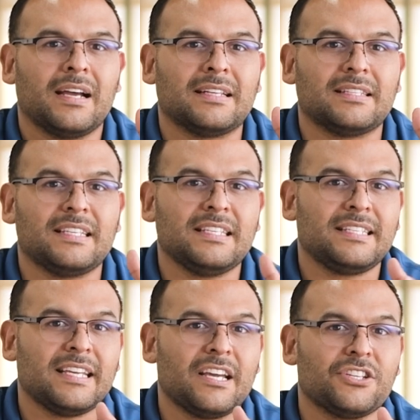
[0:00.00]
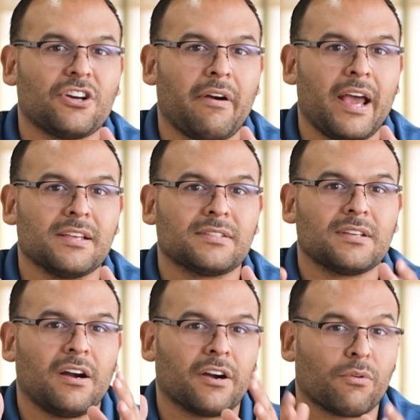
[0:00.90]
and
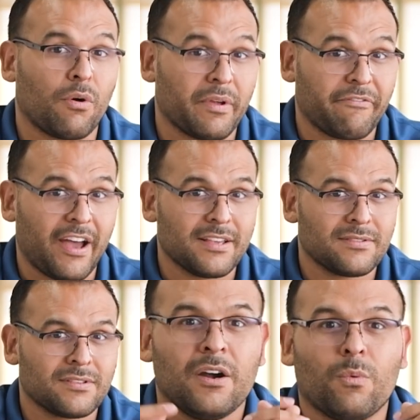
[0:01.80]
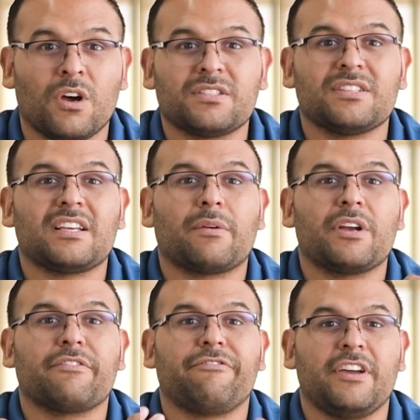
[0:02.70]
tch-rs are growing fast. Rust is a
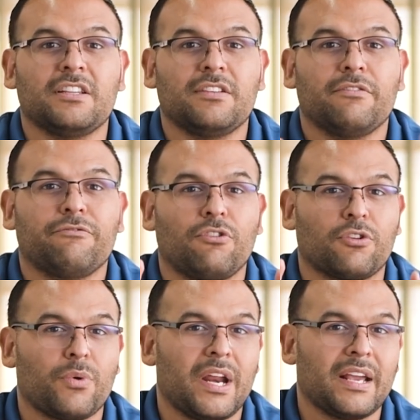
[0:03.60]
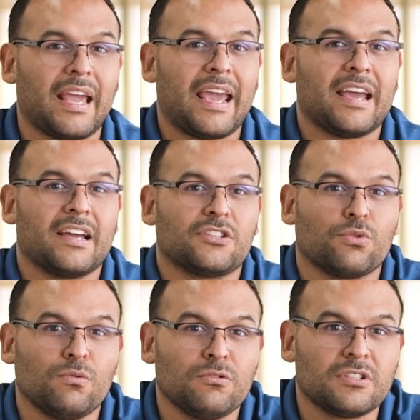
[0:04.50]
great fit for creating AI
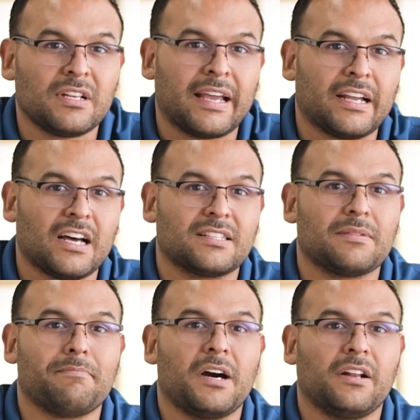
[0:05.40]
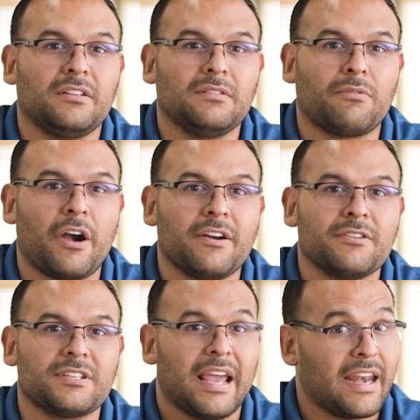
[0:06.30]
tools like custom model
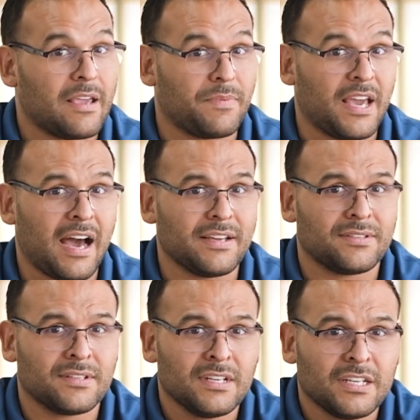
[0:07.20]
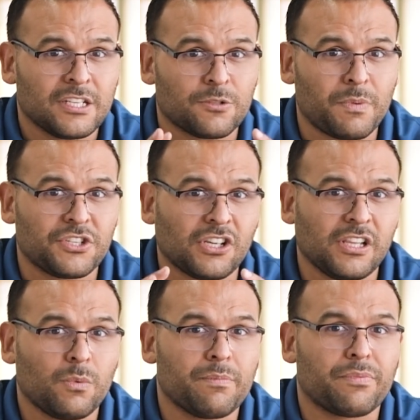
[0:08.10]
runners and APIs,
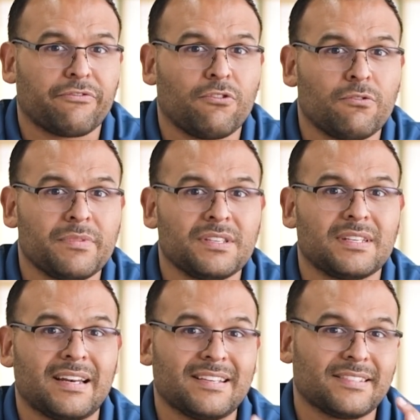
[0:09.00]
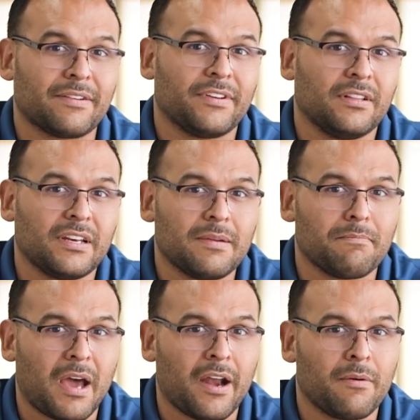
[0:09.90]
especially when performance and stability
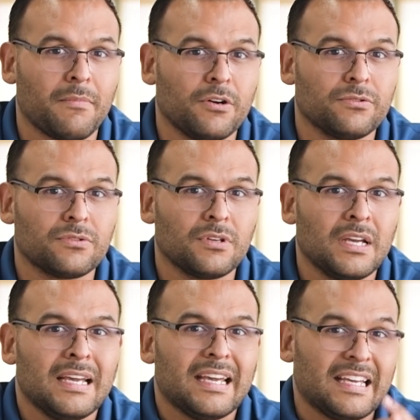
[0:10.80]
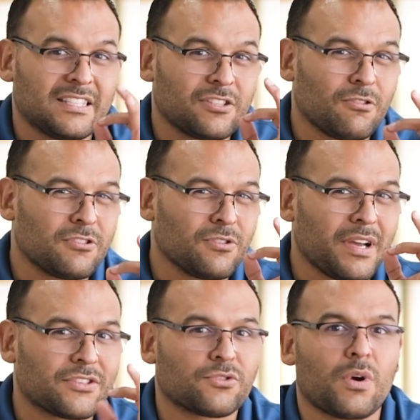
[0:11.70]
matter most. It's also
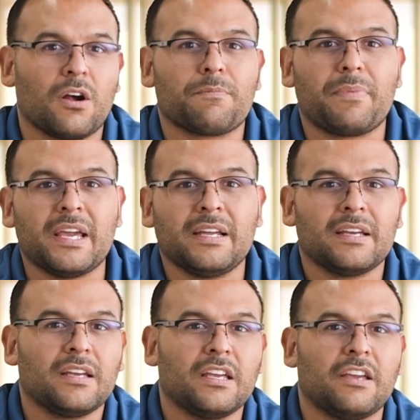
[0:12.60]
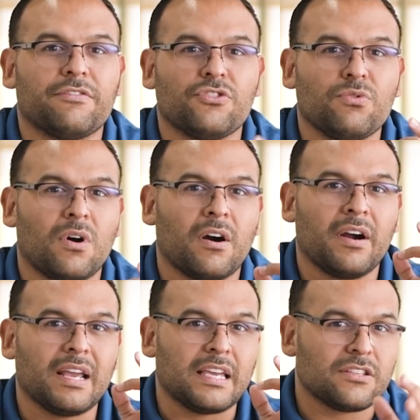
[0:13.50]
a strong pick if you
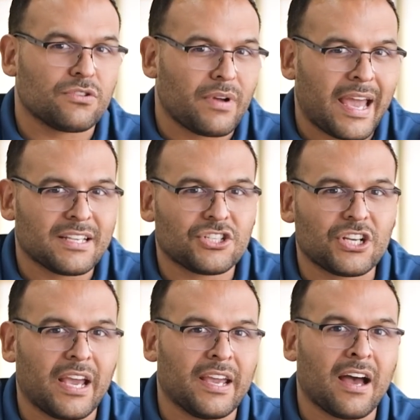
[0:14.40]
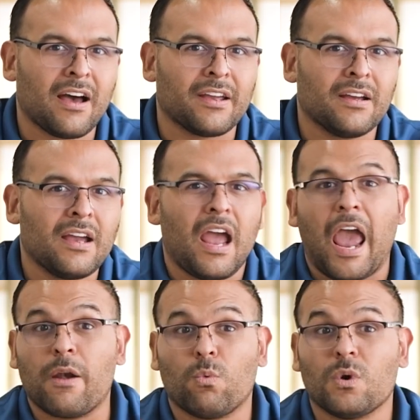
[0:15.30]
are into edge AI
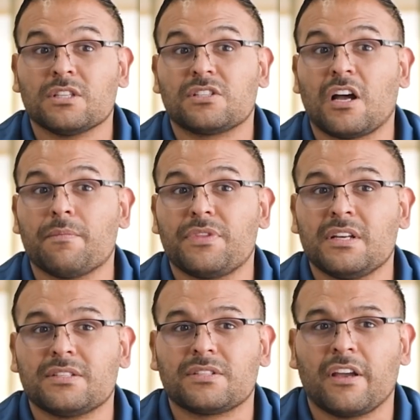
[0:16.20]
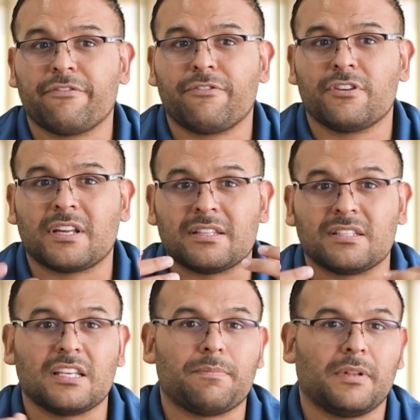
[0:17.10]
and want something safer than
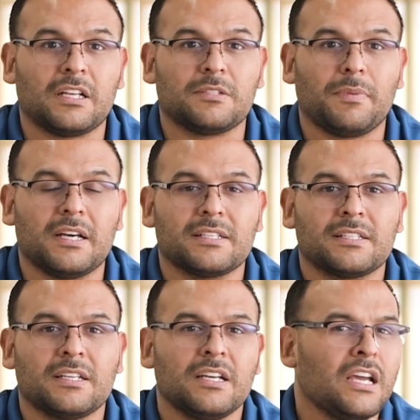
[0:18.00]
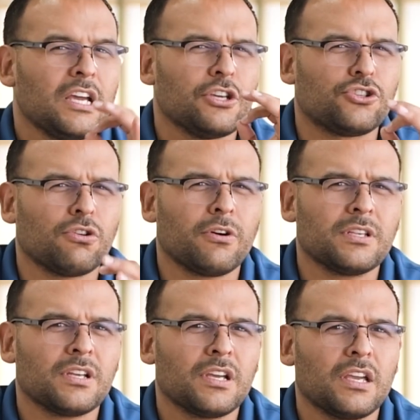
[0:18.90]
C++. In
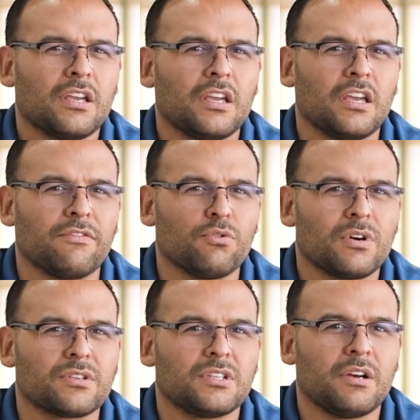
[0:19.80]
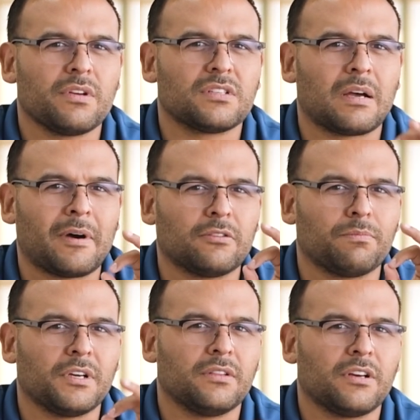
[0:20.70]
short, if you are serious
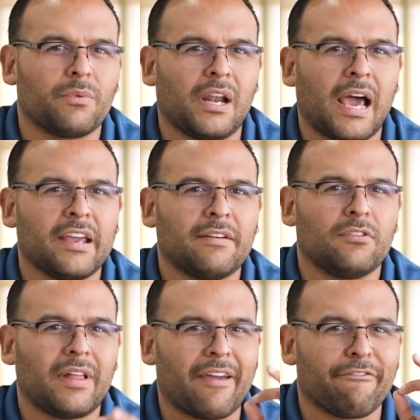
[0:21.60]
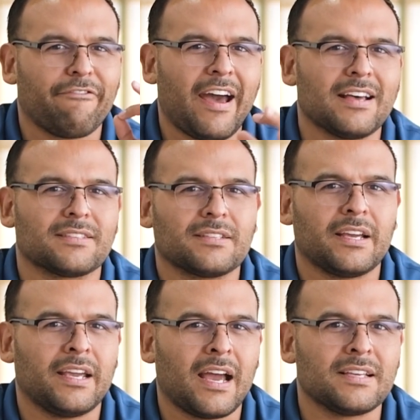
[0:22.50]
about building reliable and fast
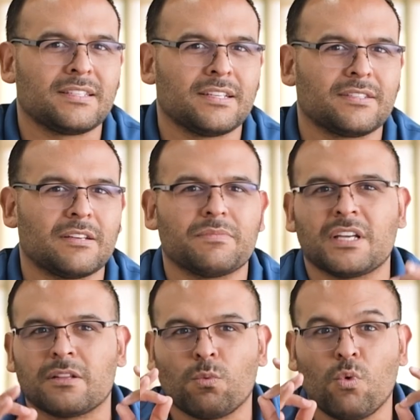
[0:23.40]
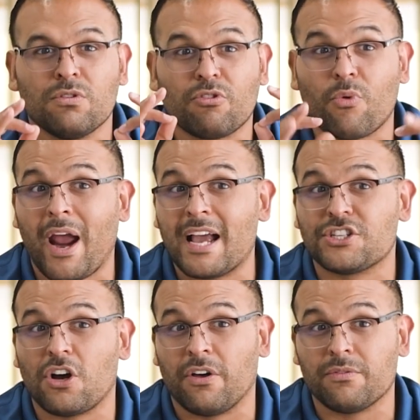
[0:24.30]
AI systems that won't
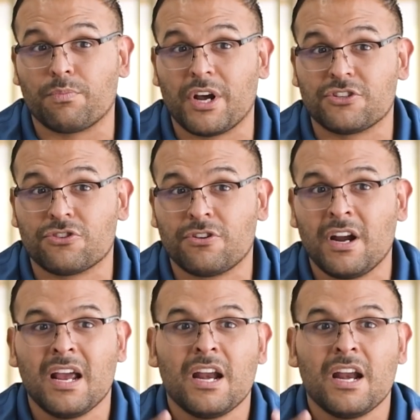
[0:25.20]
crash under pressure,